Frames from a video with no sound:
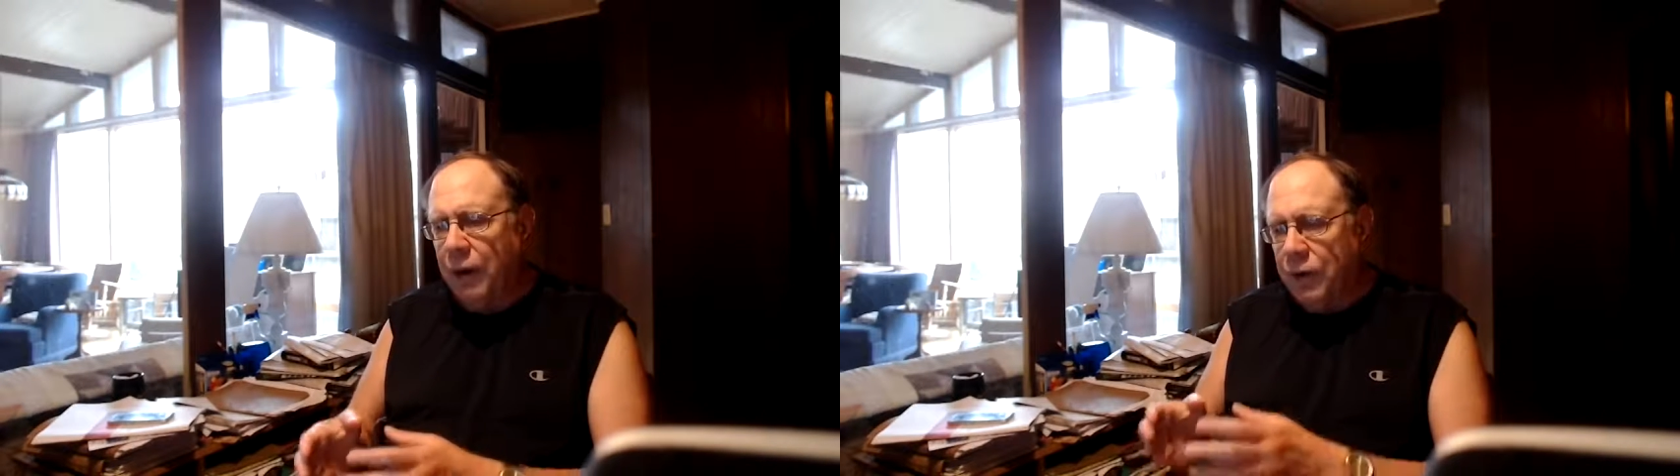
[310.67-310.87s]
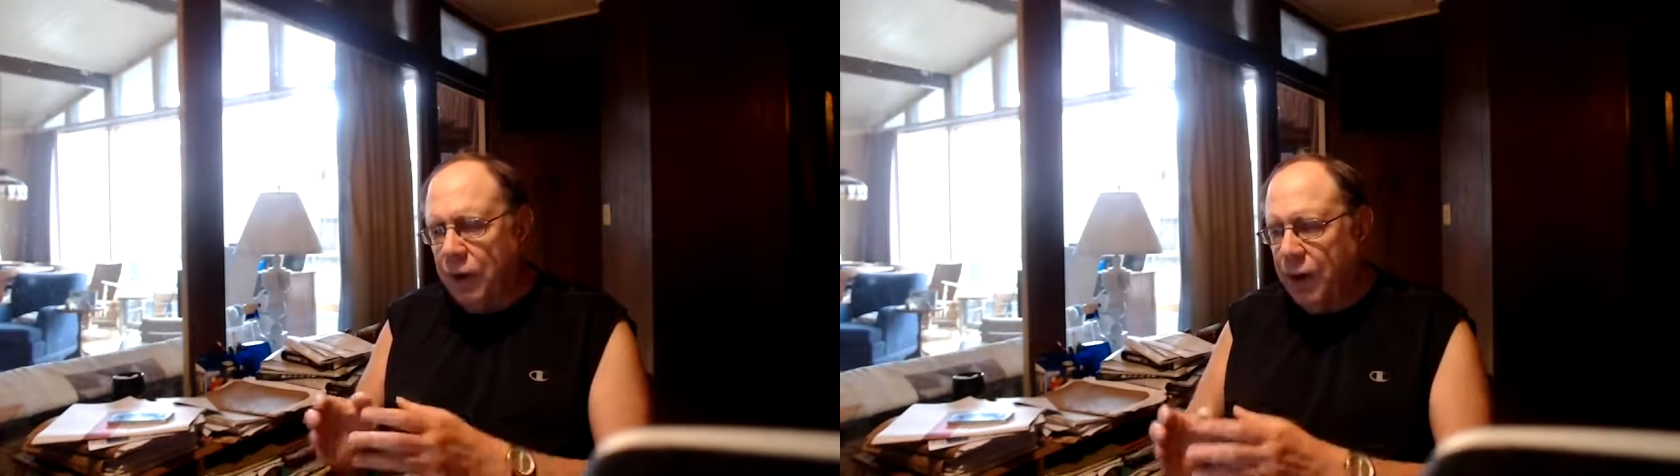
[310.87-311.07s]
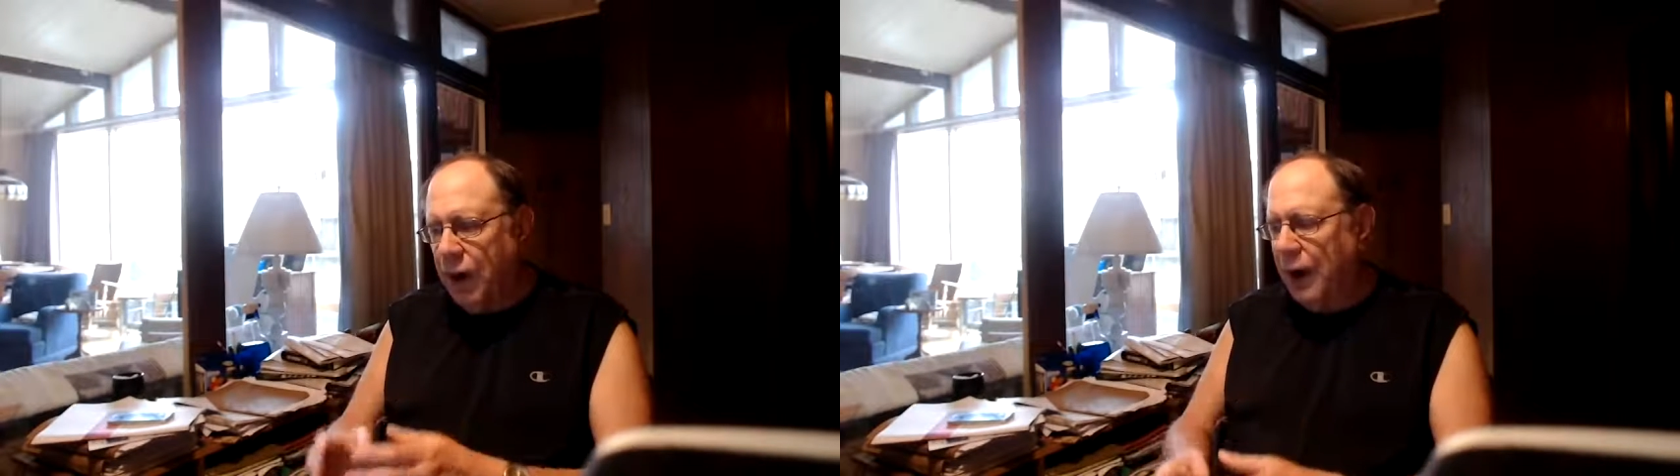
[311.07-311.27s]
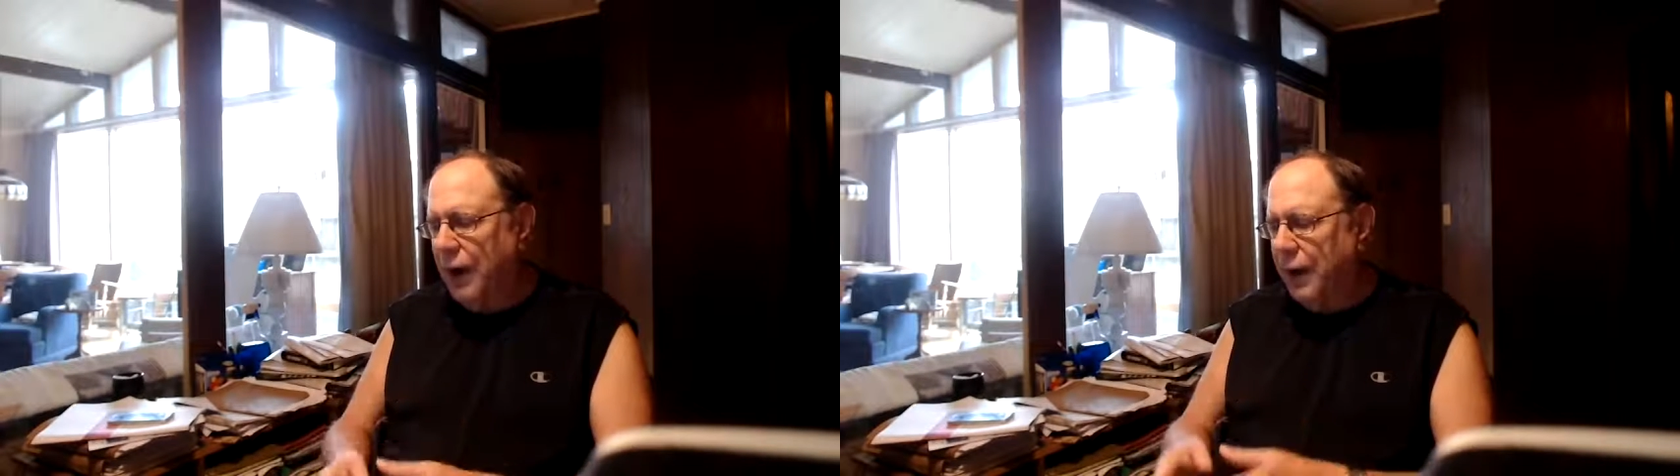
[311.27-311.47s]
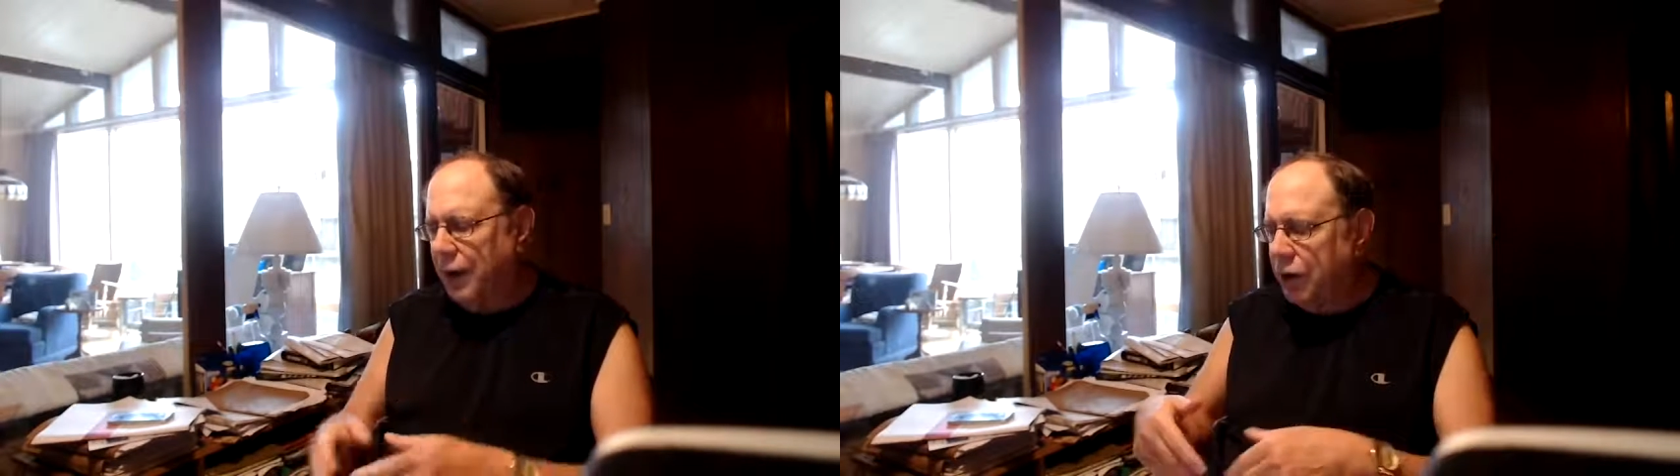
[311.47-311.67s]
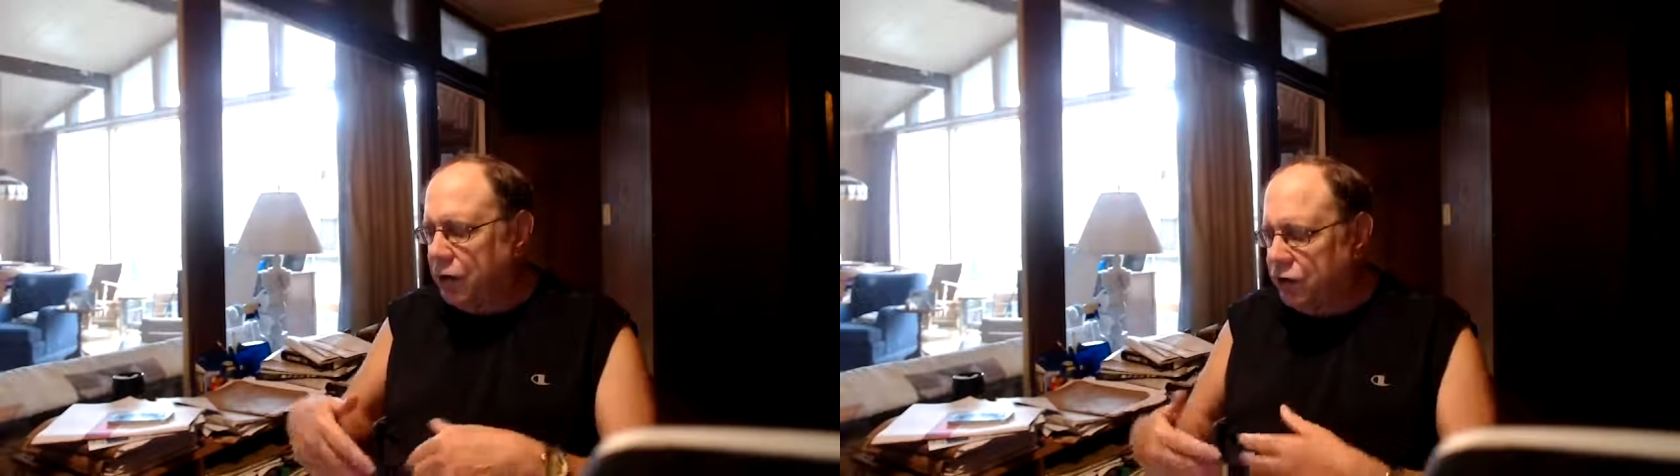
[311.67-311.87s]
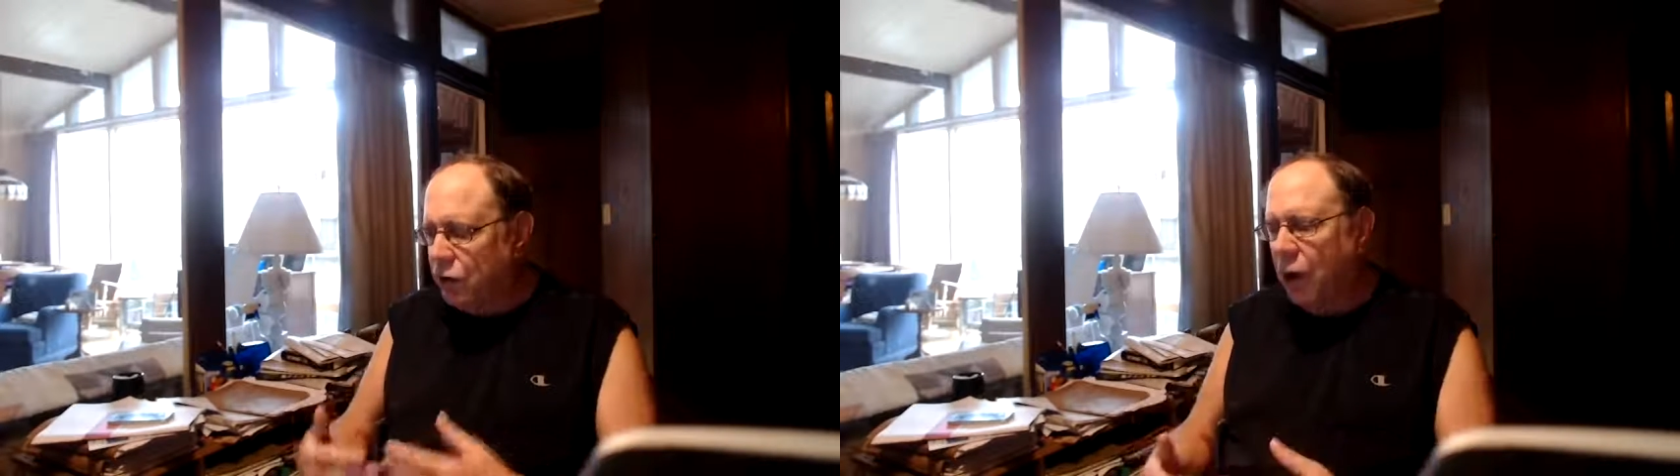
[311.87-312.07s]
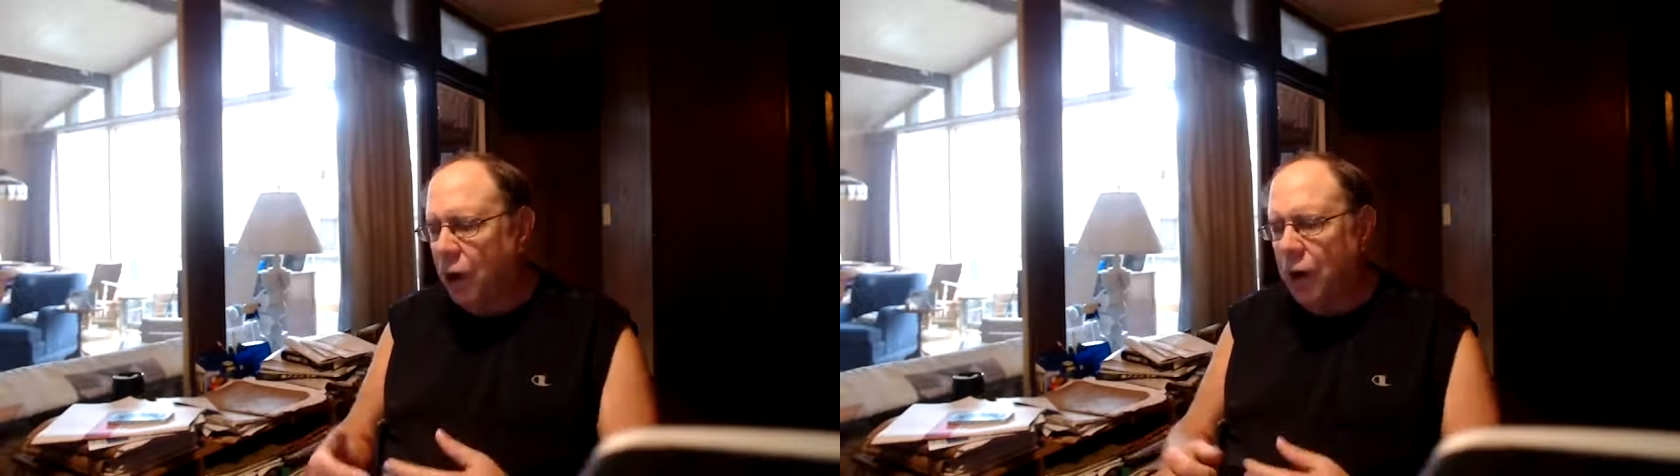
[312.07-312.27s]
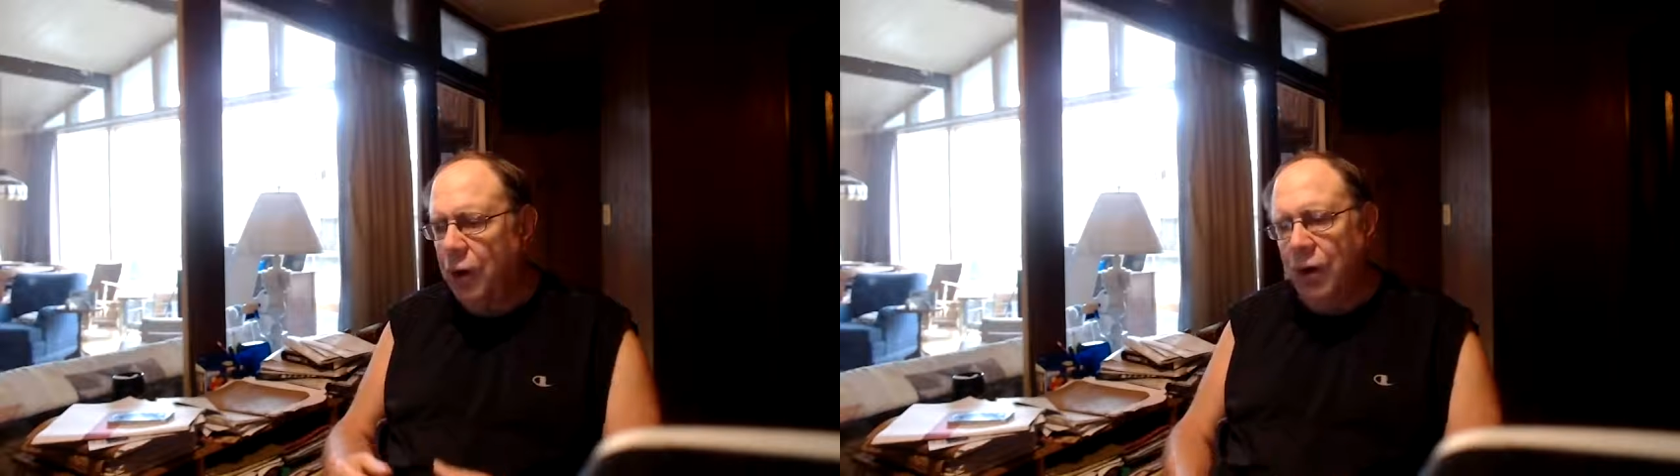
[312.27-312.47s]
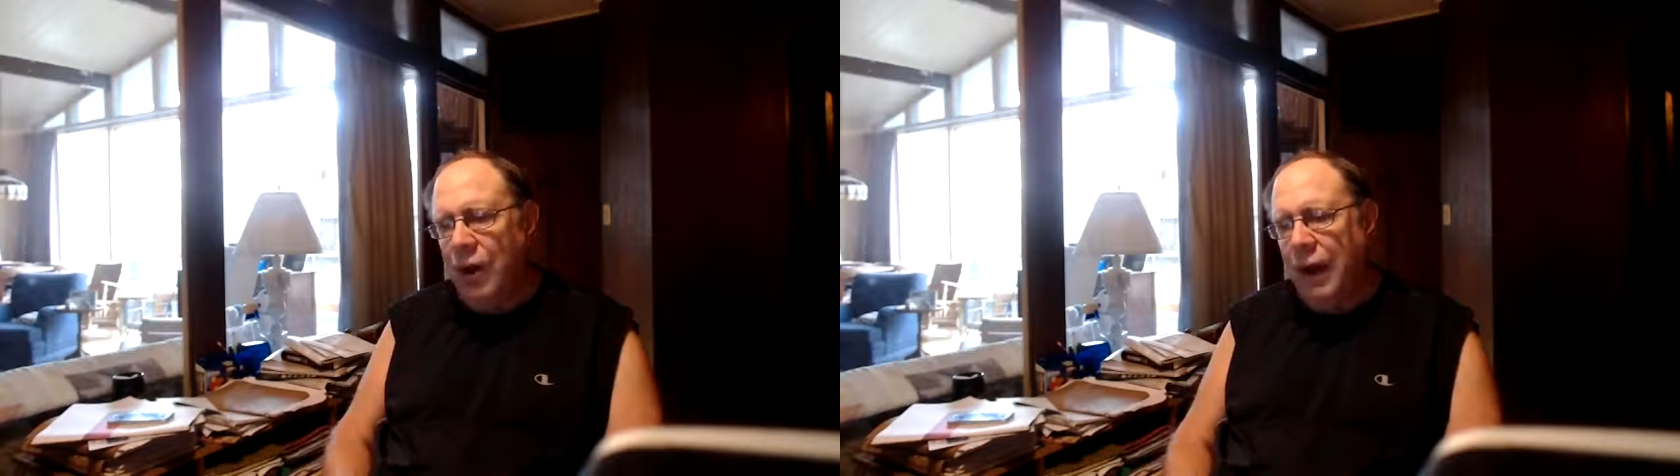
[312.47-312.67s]
that I saw
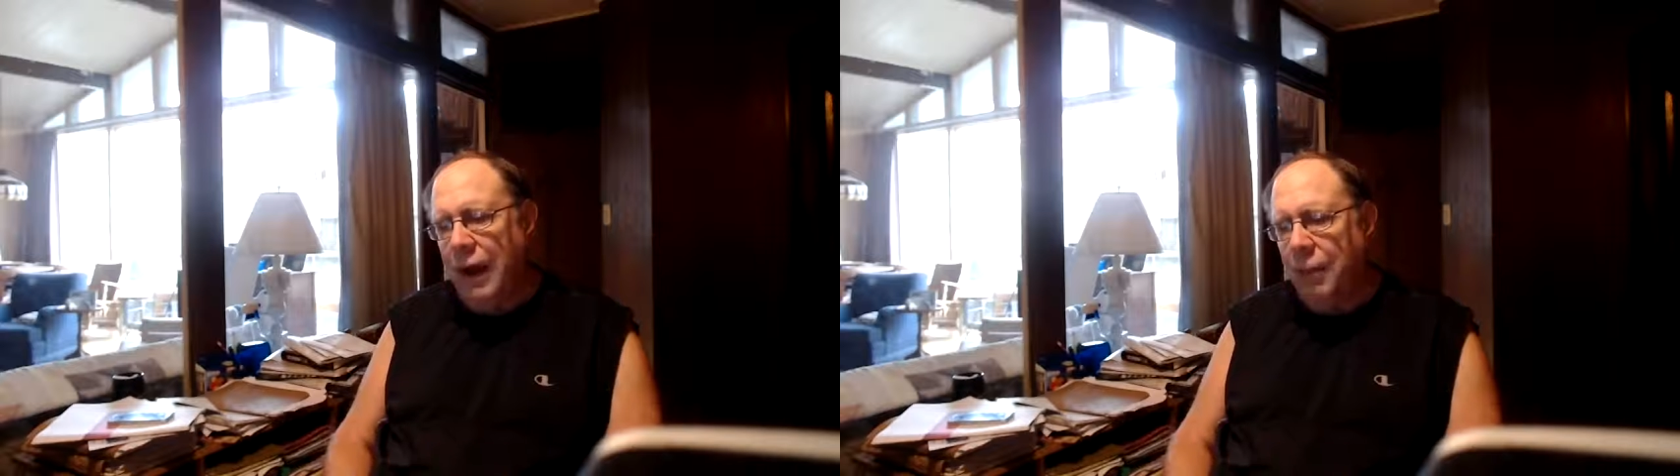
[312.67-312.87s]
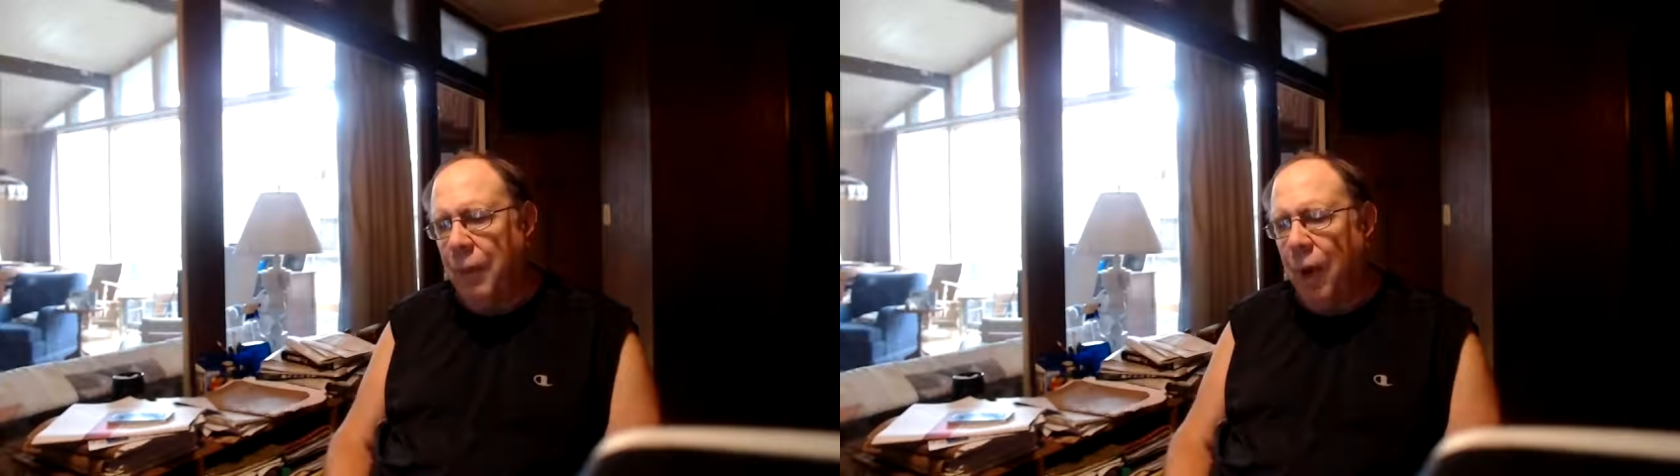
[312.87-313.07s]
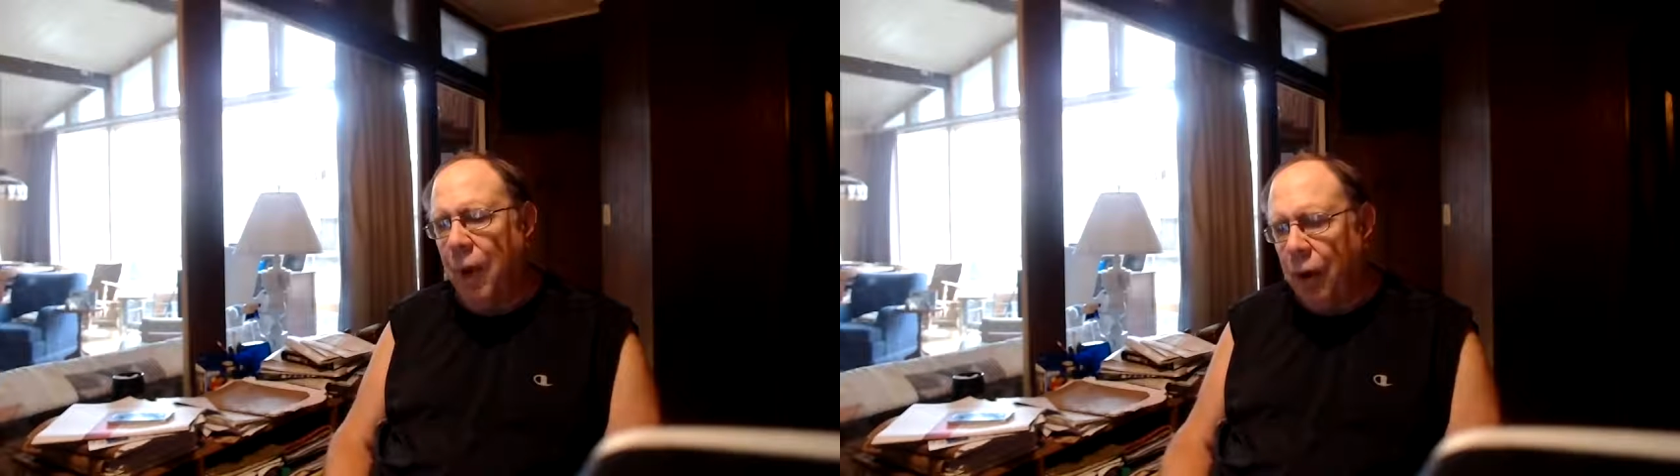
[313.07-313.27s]
at a mall